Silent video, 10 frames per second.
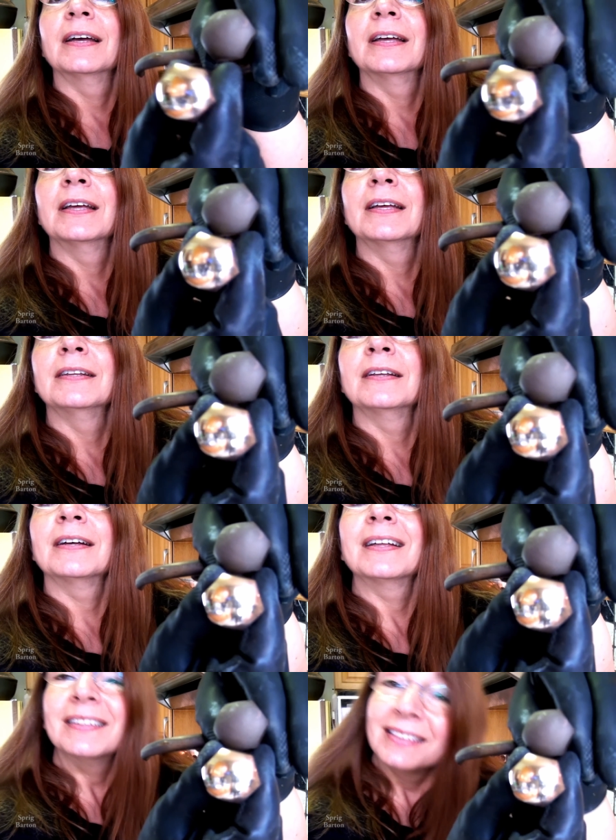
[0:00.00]

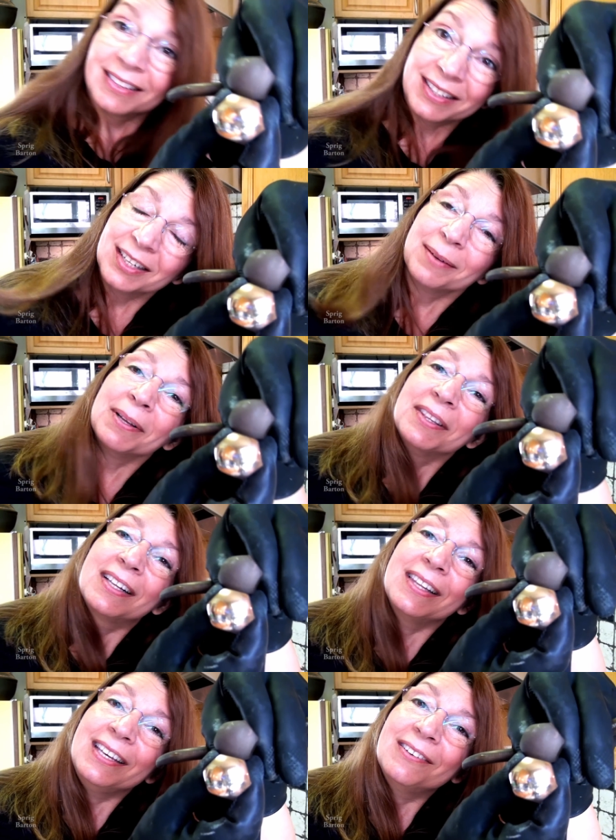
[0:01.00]
and the knob on the
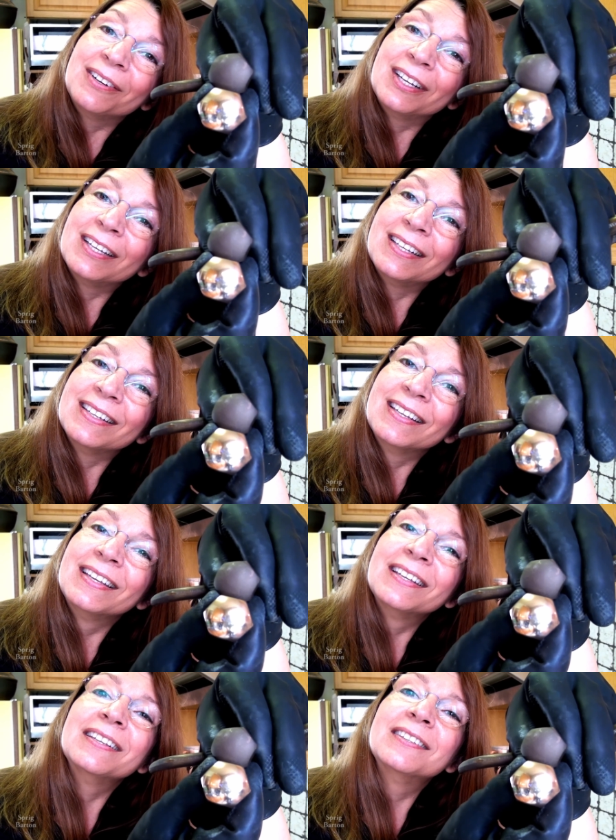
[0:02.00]
cleaned one.
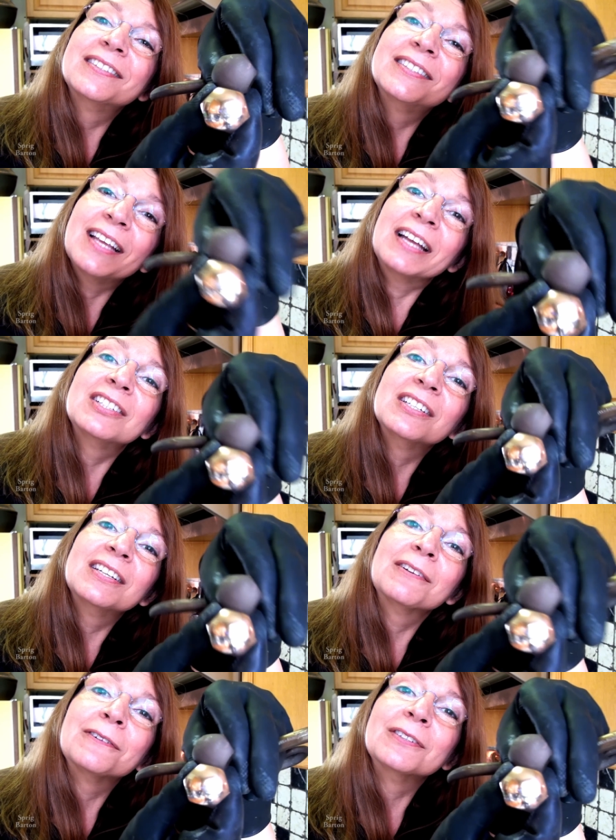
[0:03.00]
It's such a
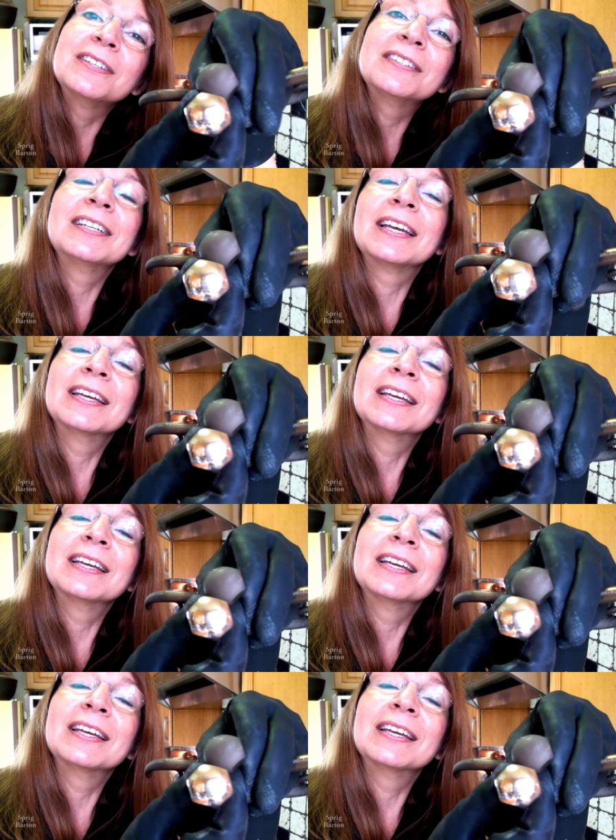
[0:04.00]
difference, isn't